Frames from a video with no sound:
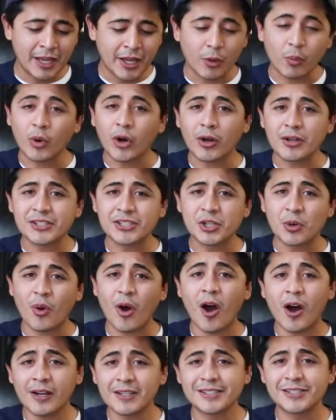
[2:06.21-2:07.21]
We're also
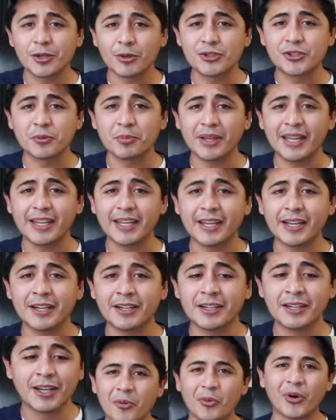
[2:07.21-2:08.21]
on social
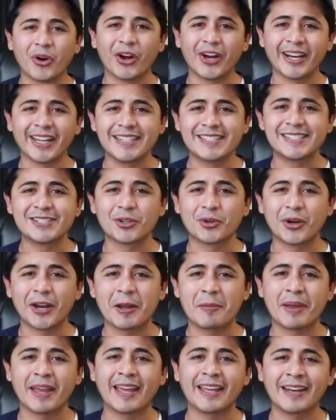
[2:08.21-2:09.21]
media. We're on
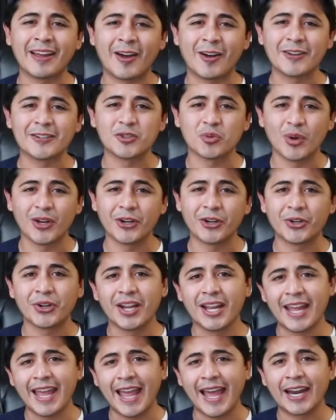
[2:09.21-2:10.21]
Instagram and on Twitter
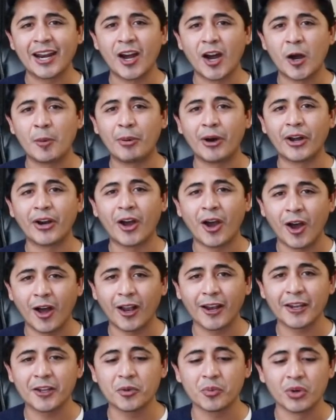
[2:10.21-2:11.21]
at Hub on
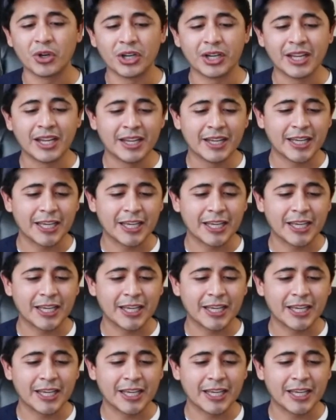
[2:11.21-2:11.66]
Hollywood.